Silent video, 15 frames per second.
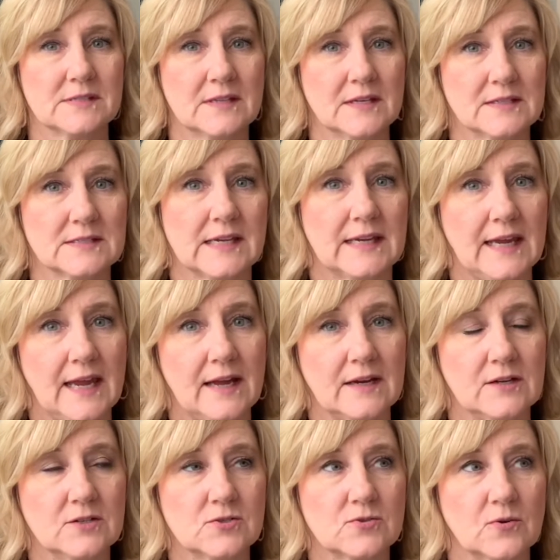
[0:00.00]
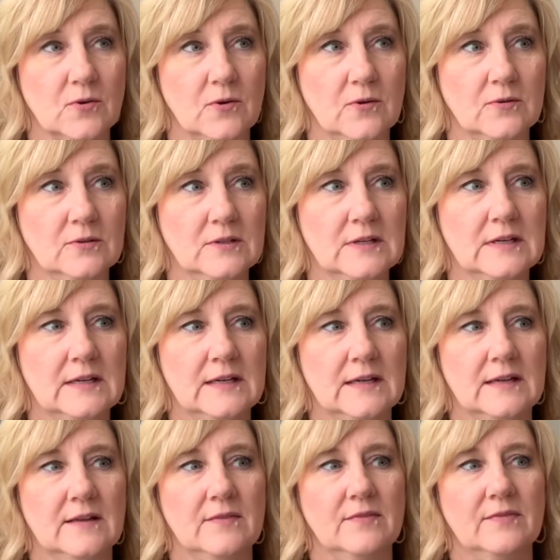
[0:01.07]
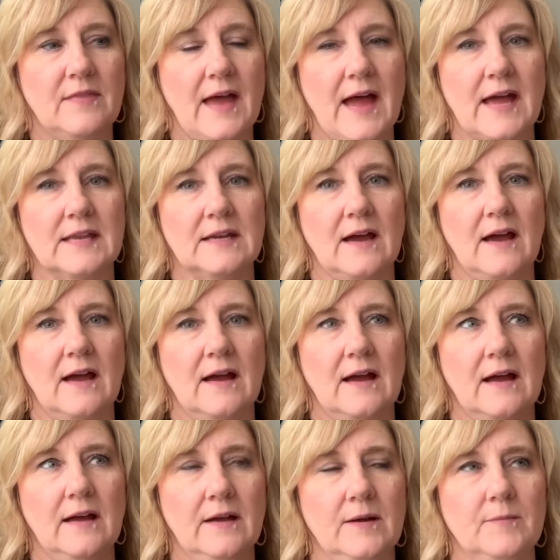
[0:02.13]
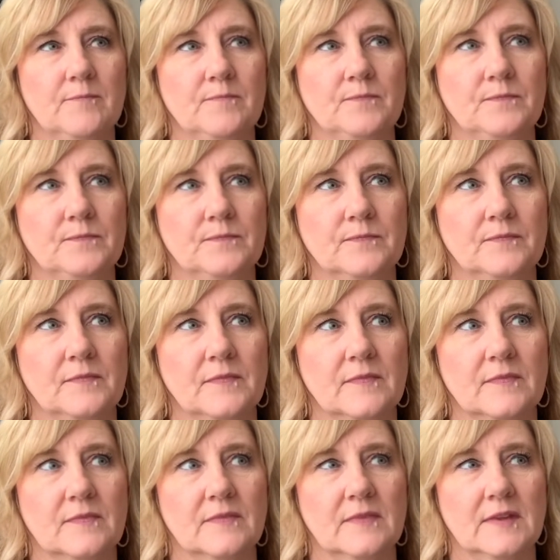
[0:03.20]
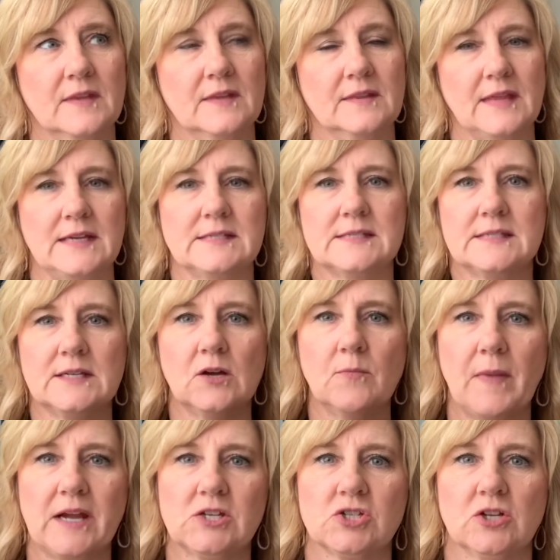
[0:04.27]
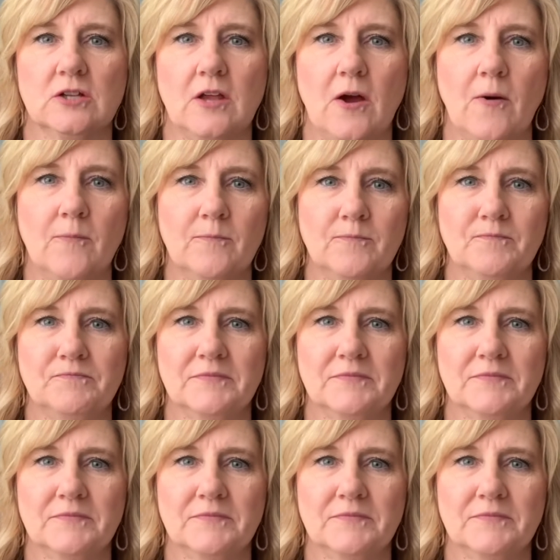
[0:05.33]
things I can't control that um, they steal my shalom.